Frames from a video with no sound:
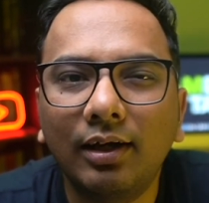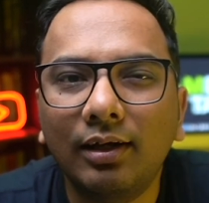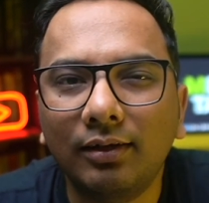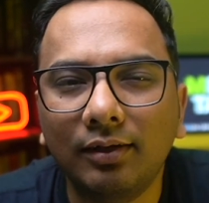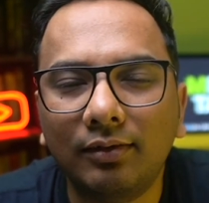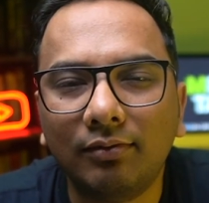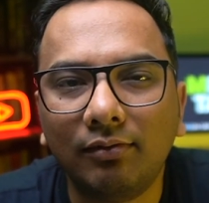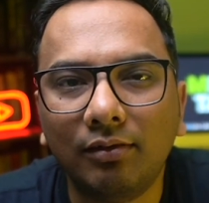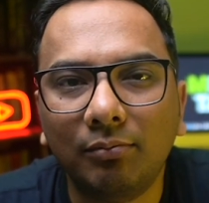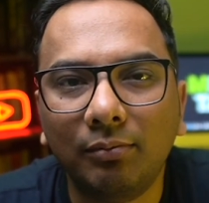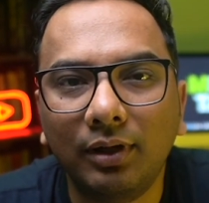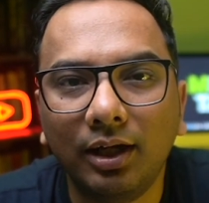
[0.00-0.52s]

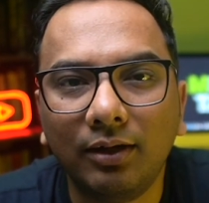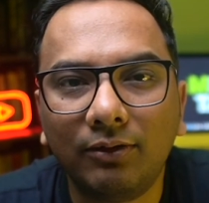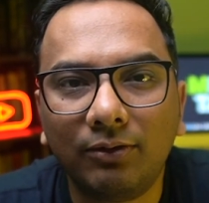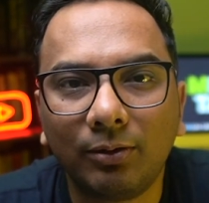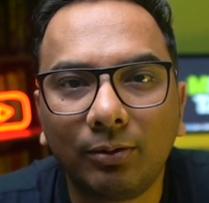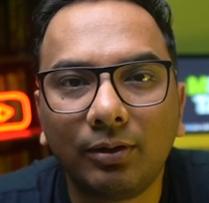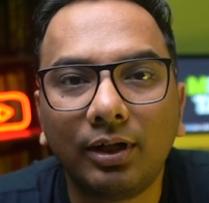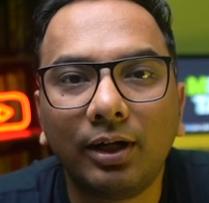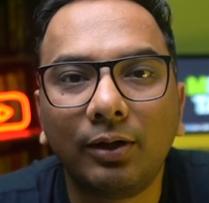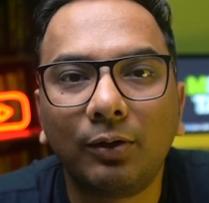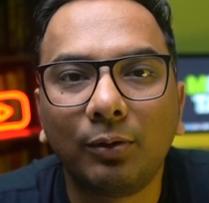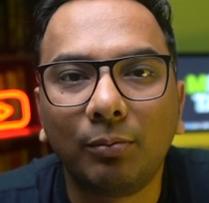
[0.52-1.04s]
This will make
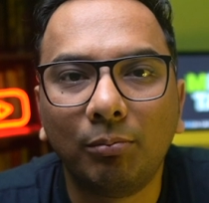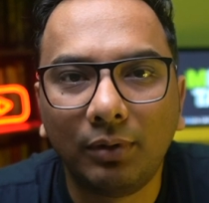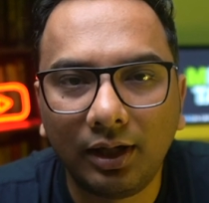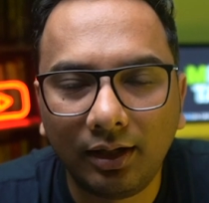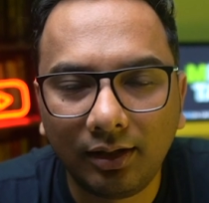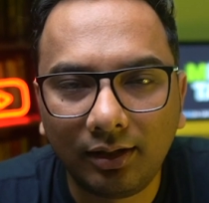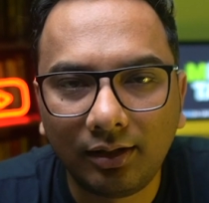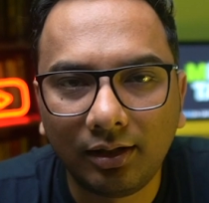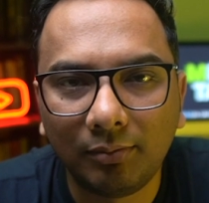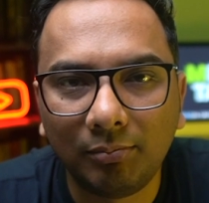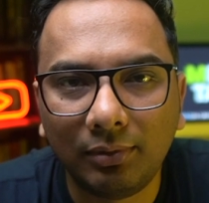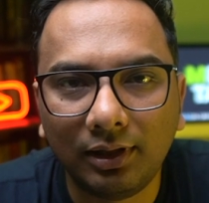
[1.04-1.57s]
sure that your
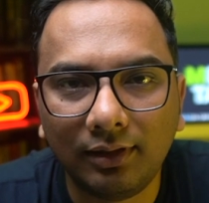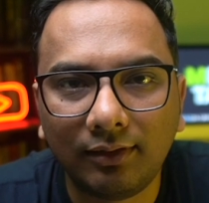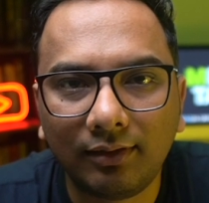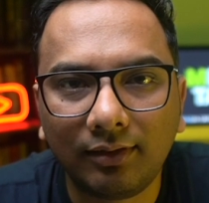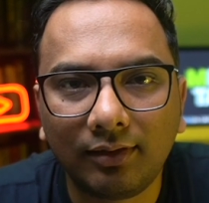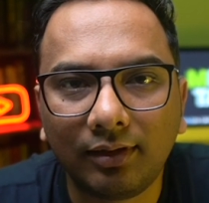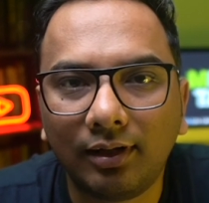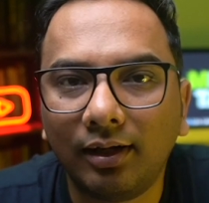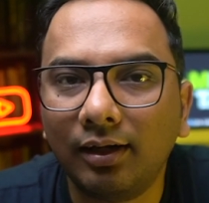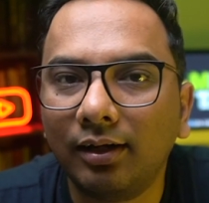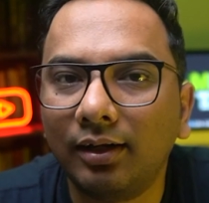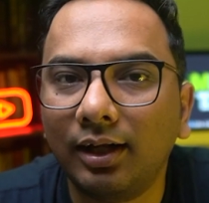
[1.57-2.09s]
medical bills
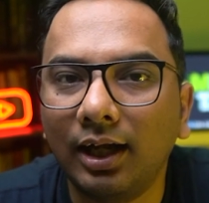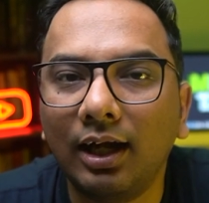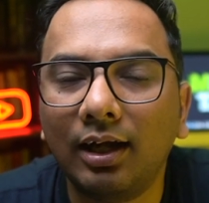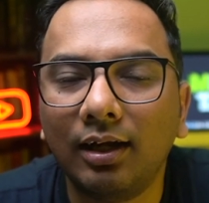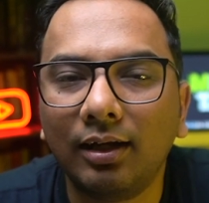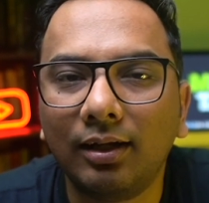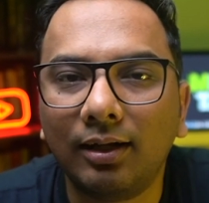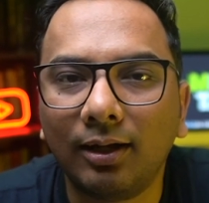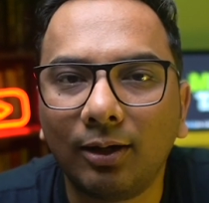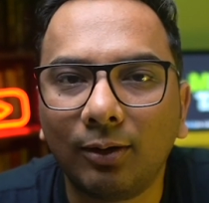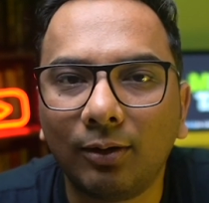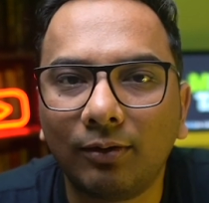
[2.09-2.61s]
are
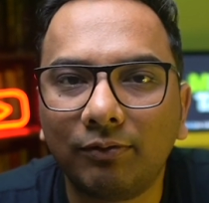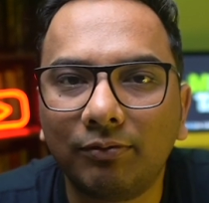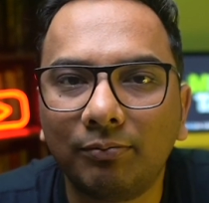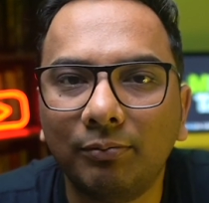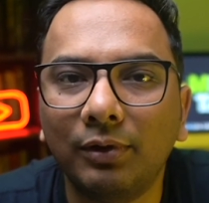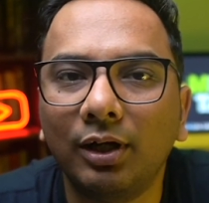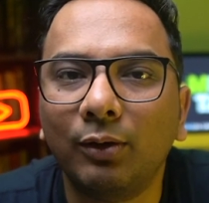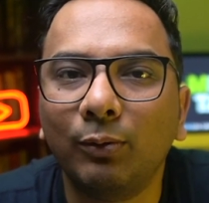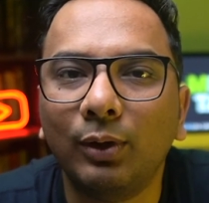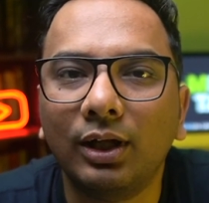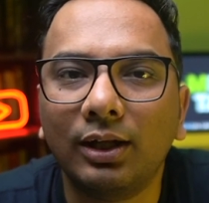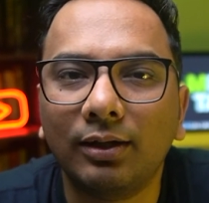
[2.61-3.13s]
taken care of
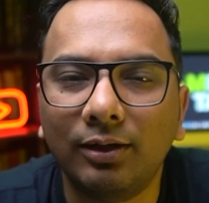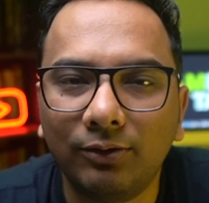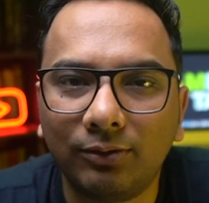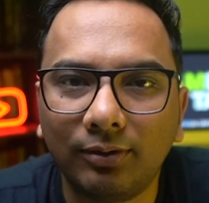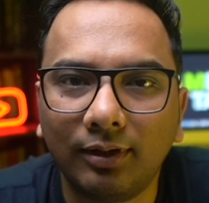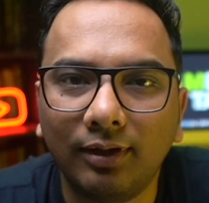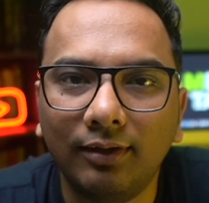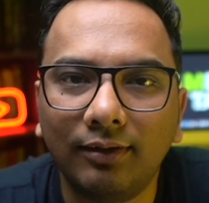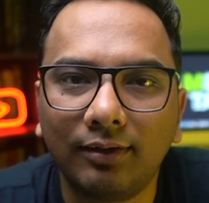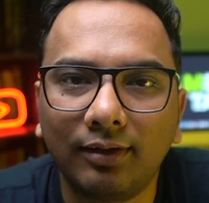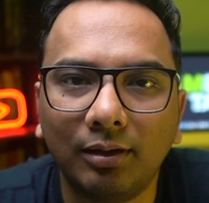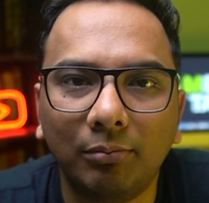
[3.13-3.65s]
between the
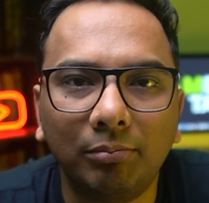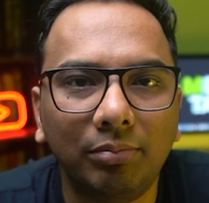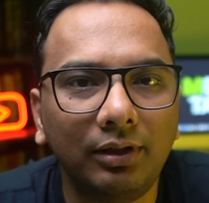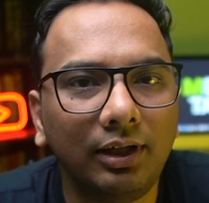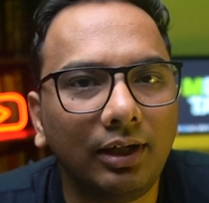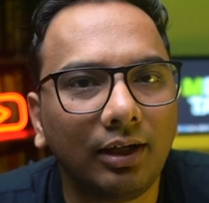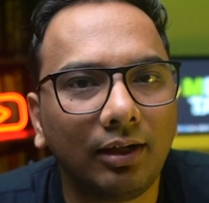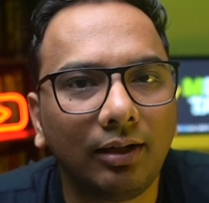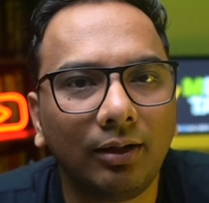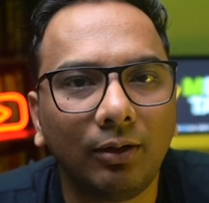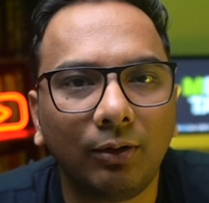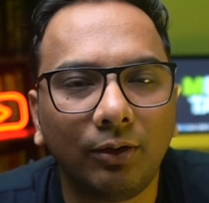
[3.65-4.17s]
insurance company
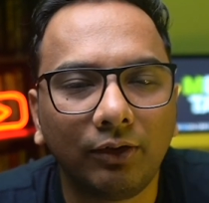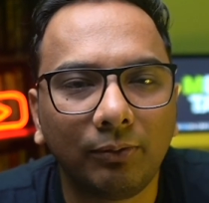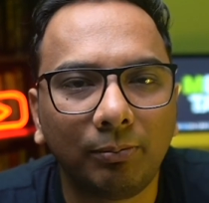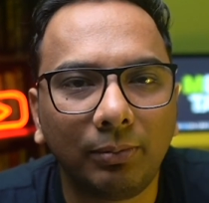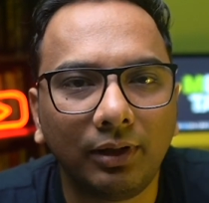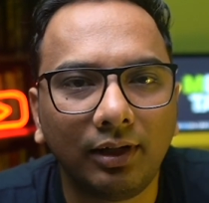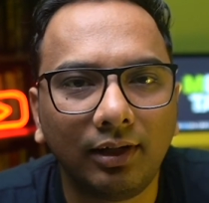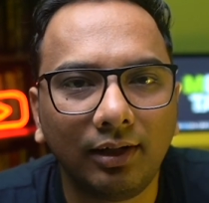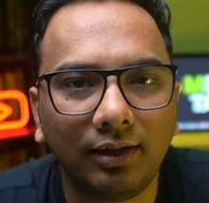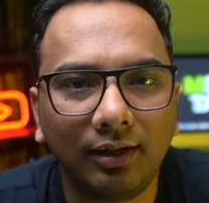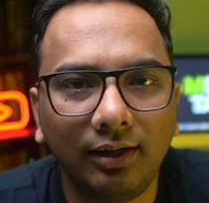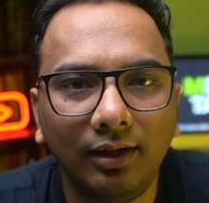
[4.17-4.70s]
and the
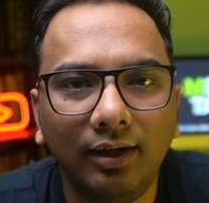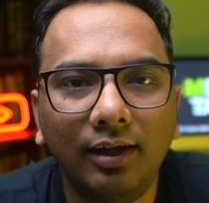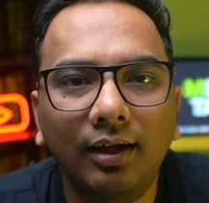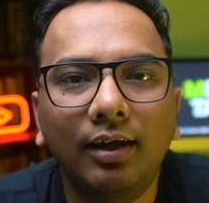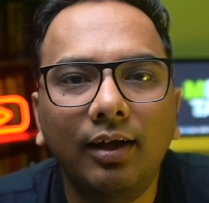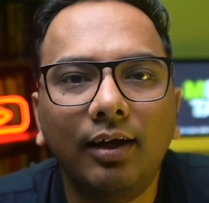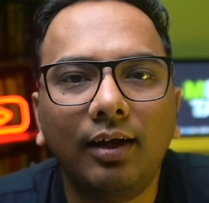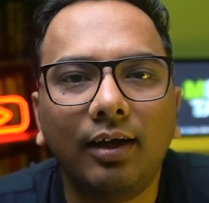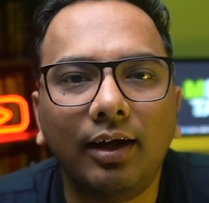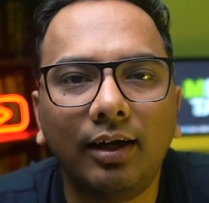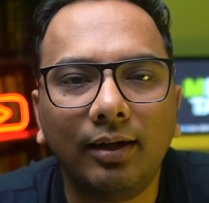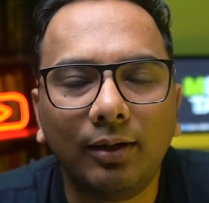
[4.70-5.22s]
hospital,
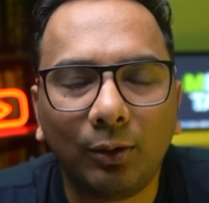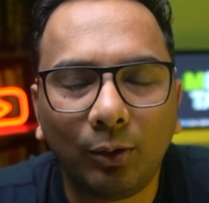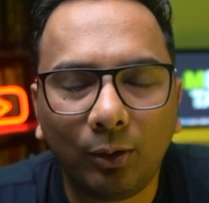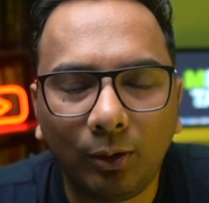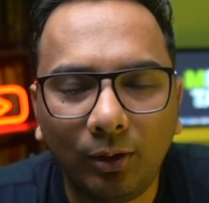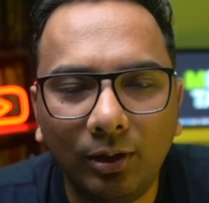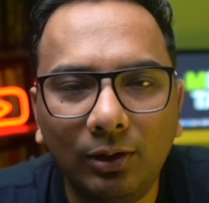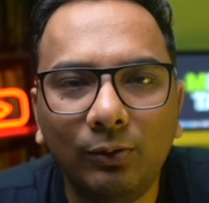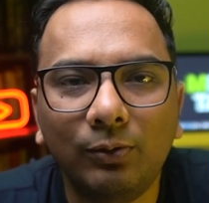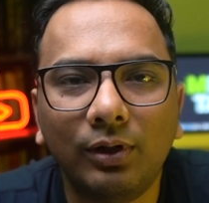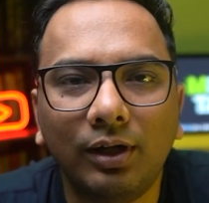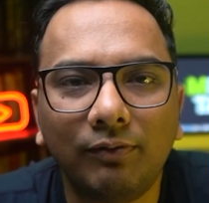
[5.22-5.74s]
and
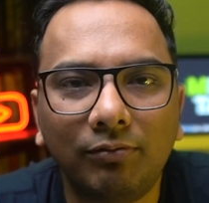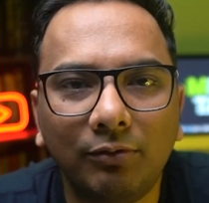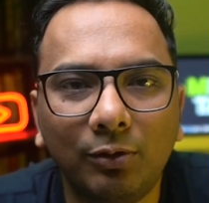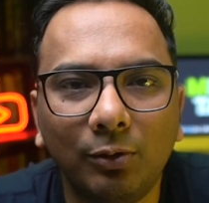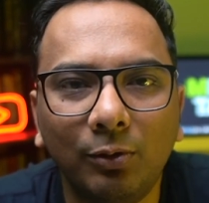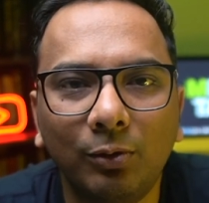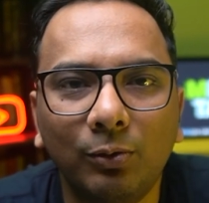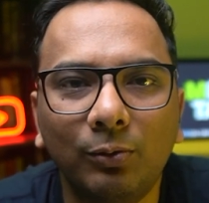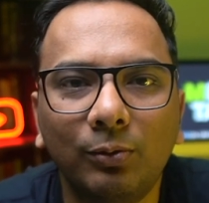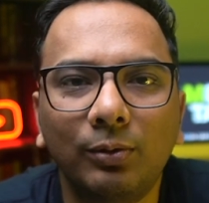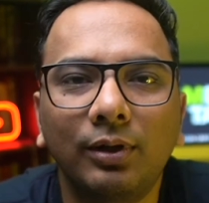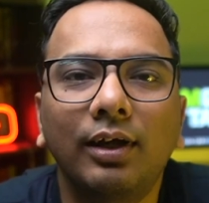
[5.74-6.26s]
all you have to
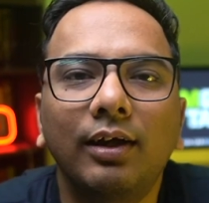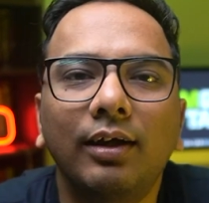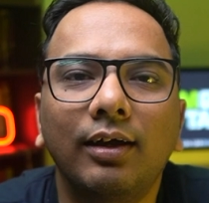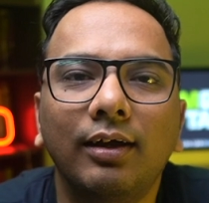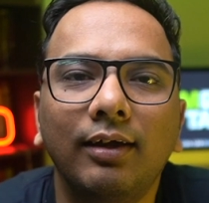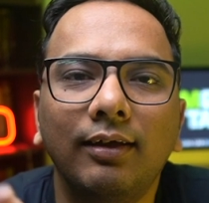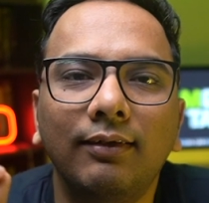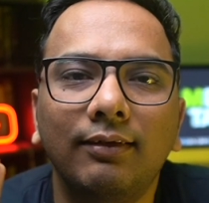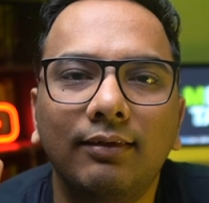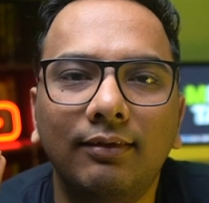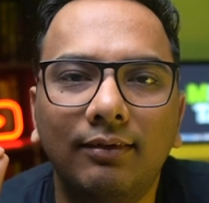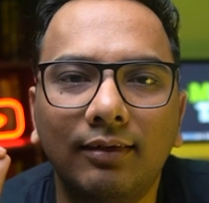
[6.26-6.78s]
do
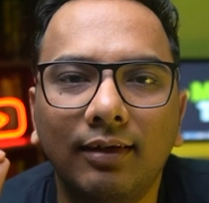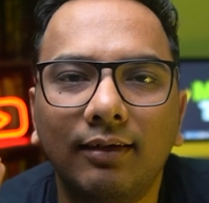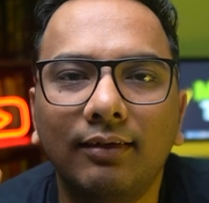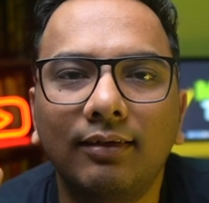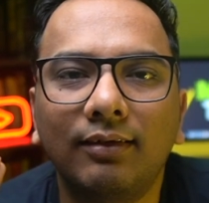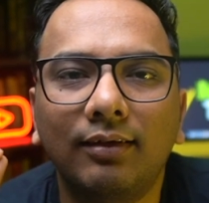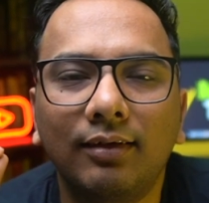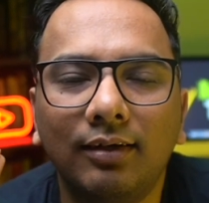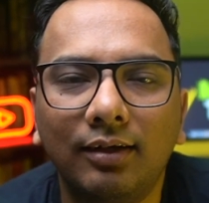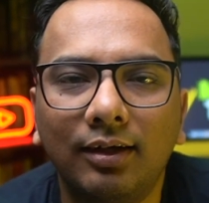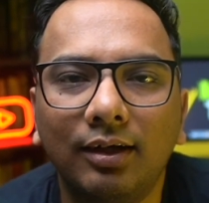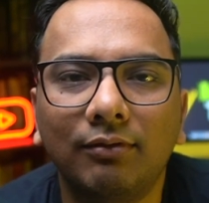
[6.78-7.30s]
is
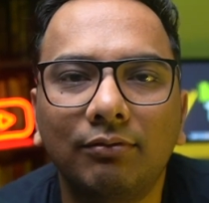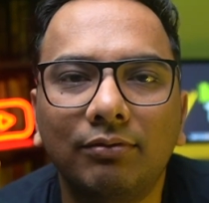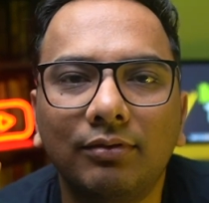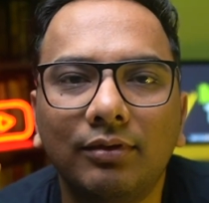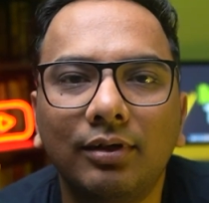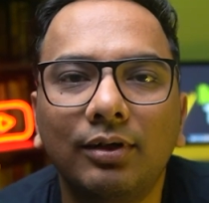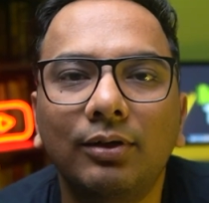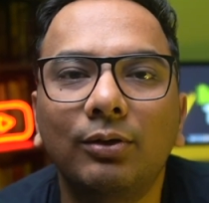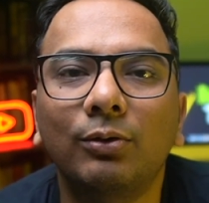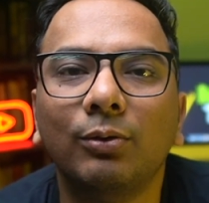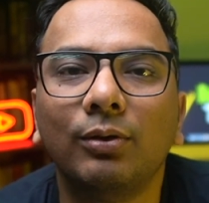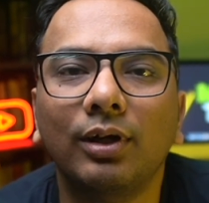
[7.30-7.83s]
just give
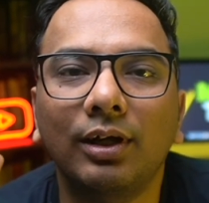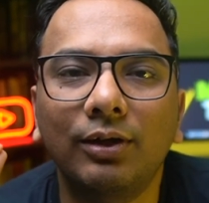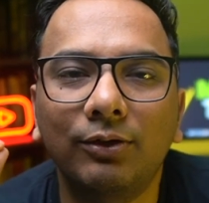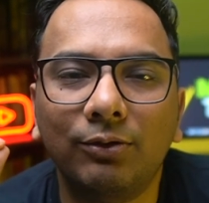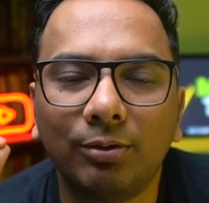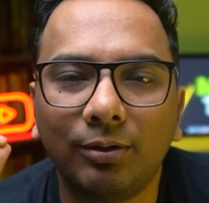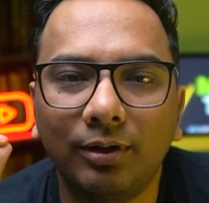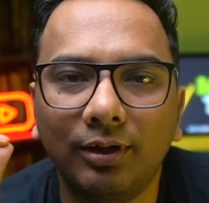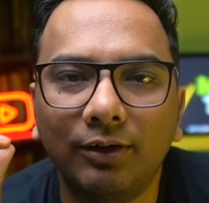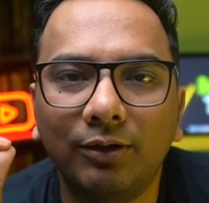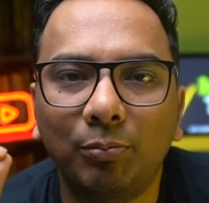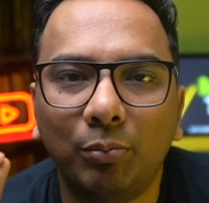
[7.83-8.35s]
your
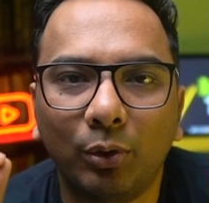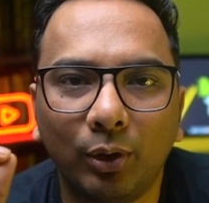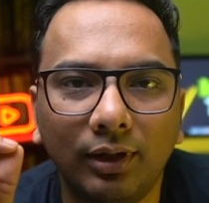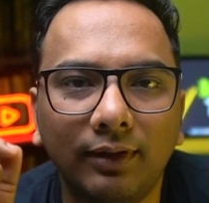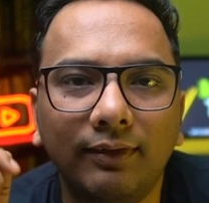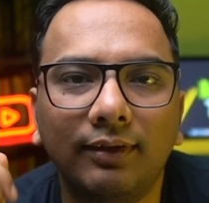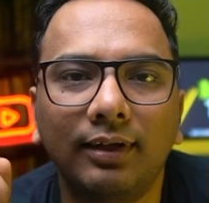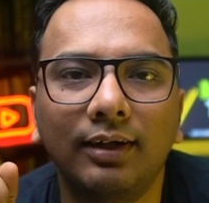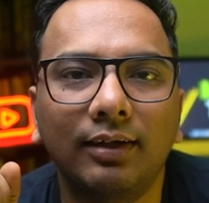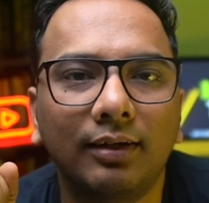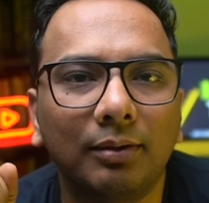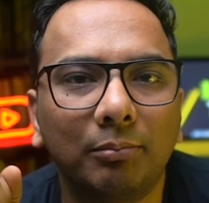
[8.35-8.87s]
insurance
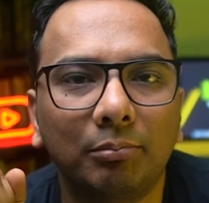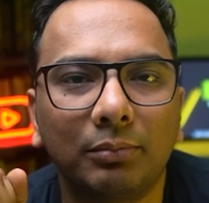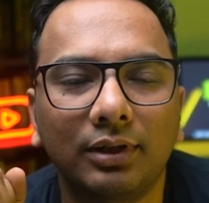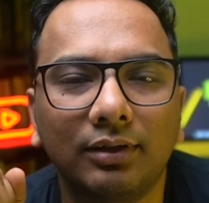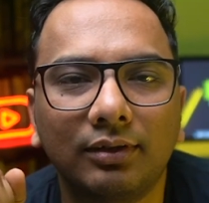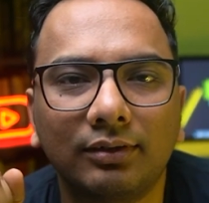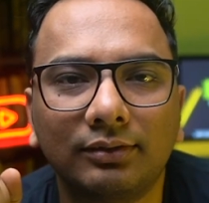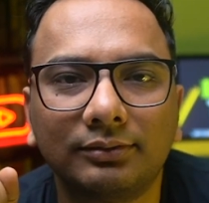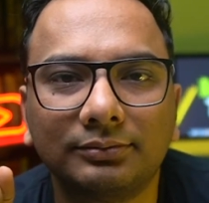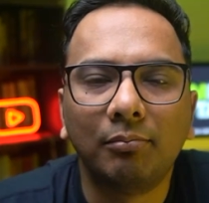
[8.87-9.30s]
policy number.